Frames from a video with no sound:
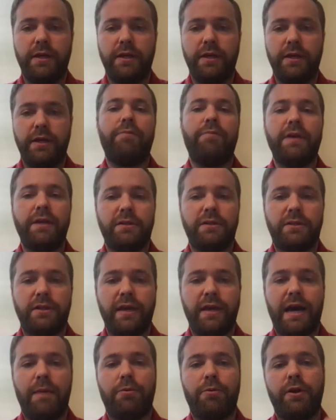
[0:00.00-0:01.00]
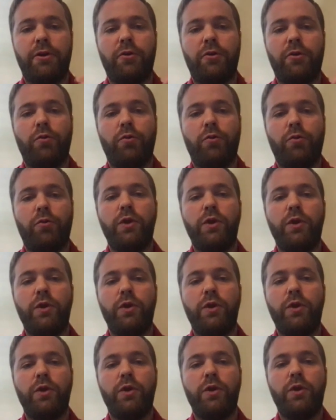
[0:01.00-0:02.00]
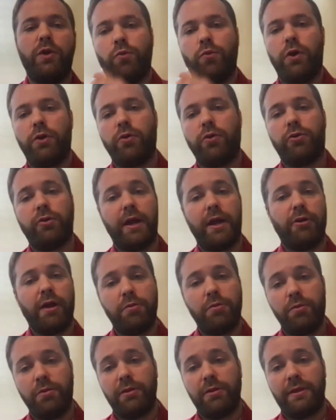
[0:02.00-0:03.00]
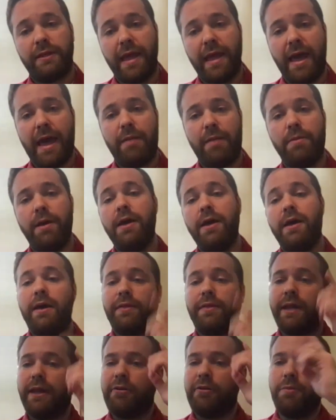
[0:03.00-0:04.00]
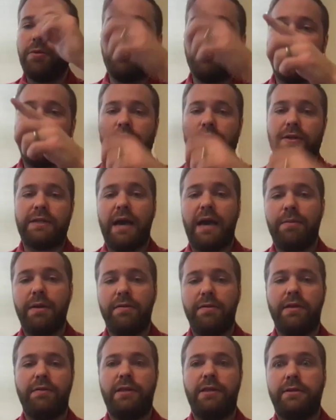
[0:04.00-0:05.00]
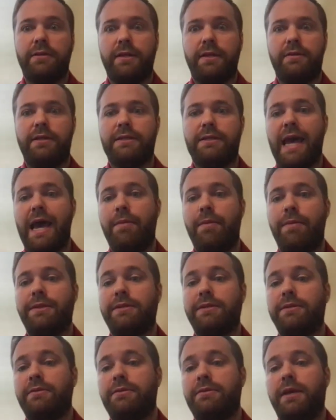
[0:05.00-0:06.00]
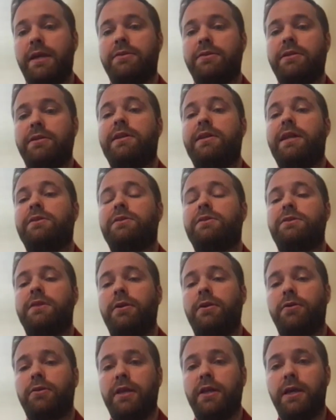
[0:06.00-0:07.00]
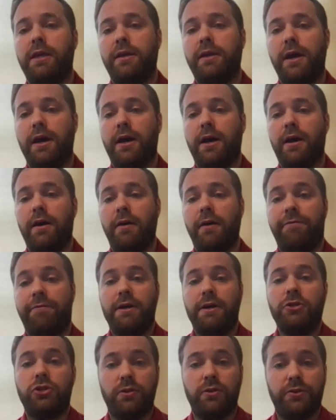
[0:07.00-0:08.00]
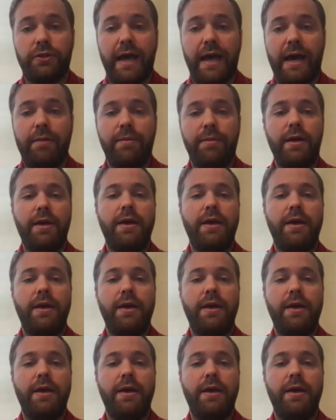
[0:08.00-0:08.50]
obvious to the operator which one I'm grabbing in what order. I grab them with a tab, and then I grab them without the tab, even if the tab isn't necessarily a functional tab.